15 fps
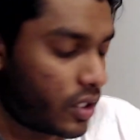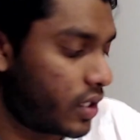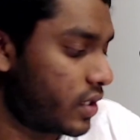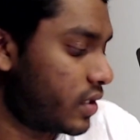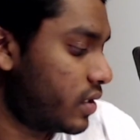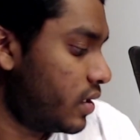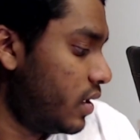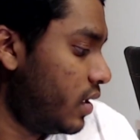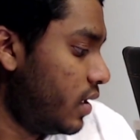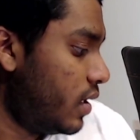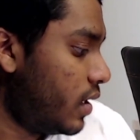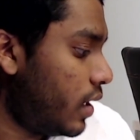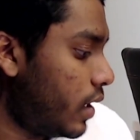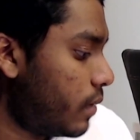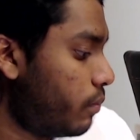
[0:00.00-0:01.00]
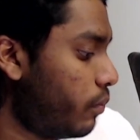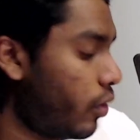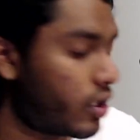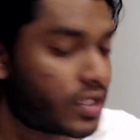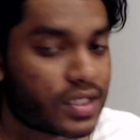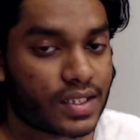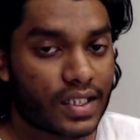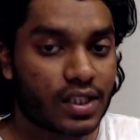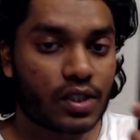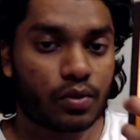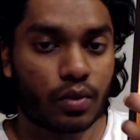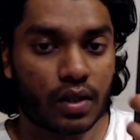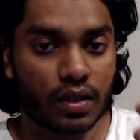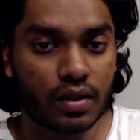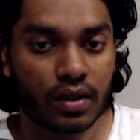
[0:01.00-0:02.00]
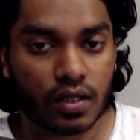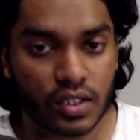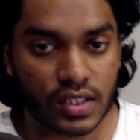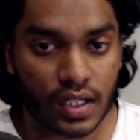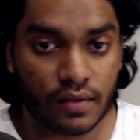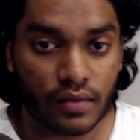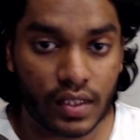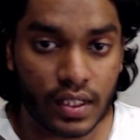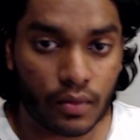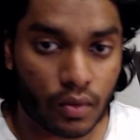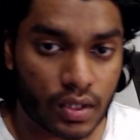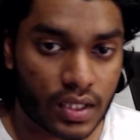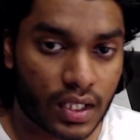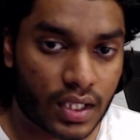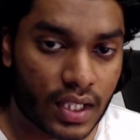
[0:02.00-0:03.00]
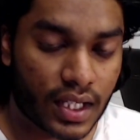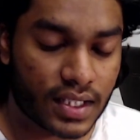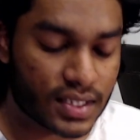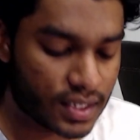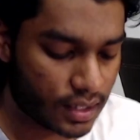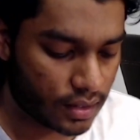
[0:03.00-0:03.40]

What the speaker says: gonna unbox this one because I really want the case.